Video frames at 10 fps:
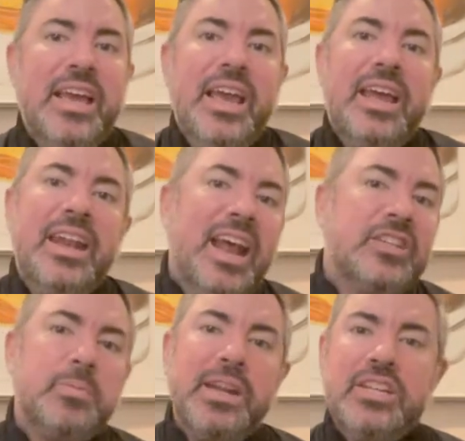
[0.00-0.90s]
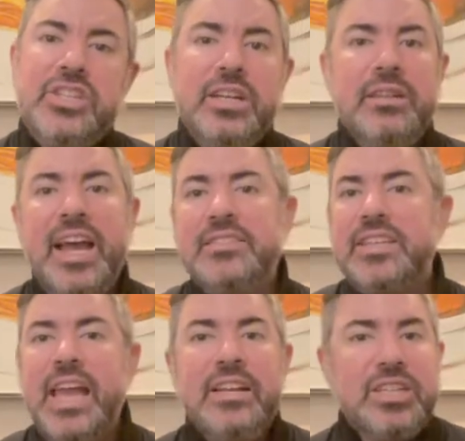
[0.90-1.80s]
in an explanation
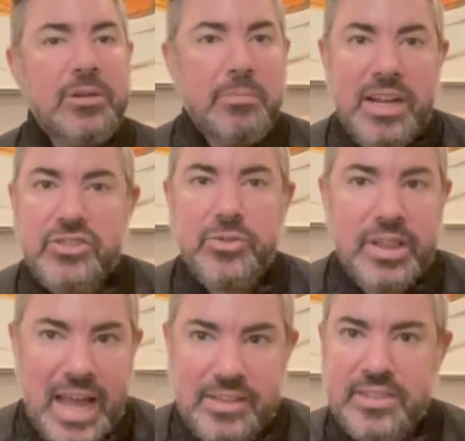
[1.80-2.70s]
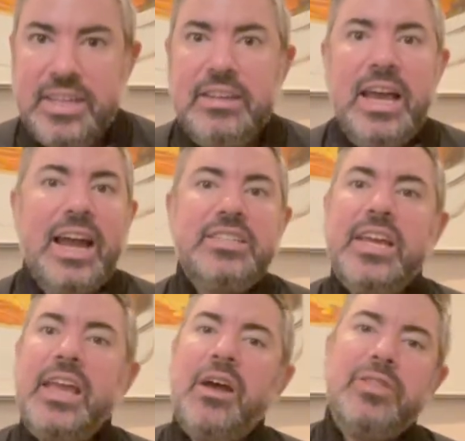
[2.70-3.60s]
that's 18 minutes or less. I
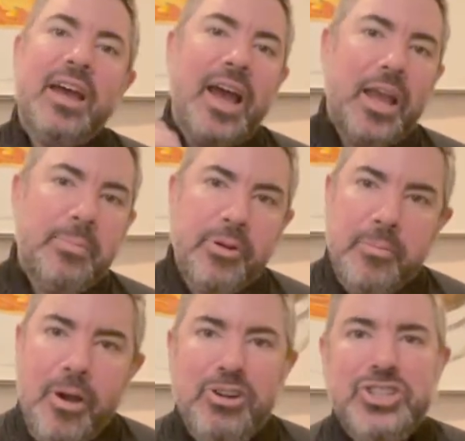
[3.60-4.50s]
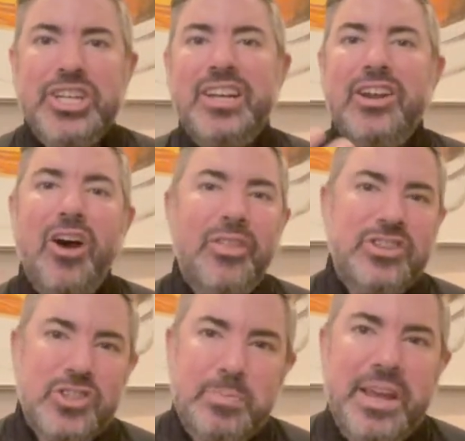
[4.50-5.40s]
take out the hyper emotion and all the
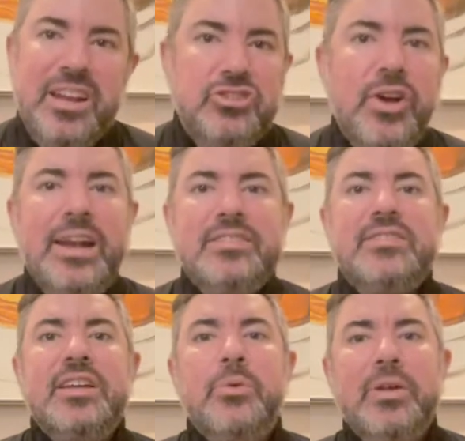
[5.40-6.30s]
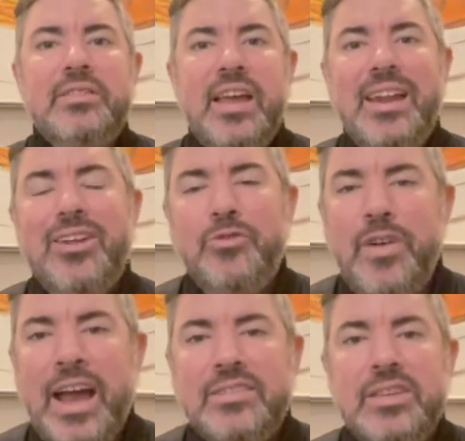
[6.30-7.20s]
spin and try to stick with data and
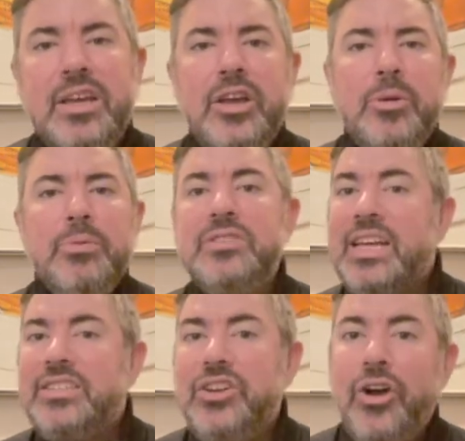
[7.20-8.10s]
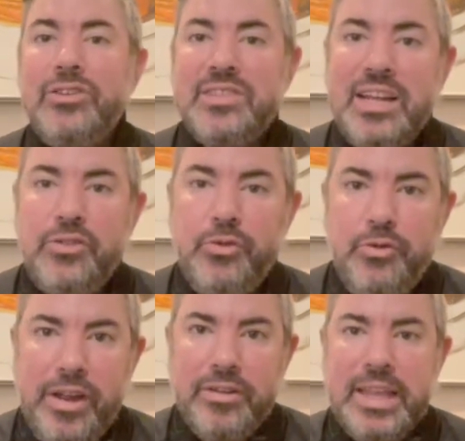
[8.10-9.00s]
facts, presenting all sides fairly.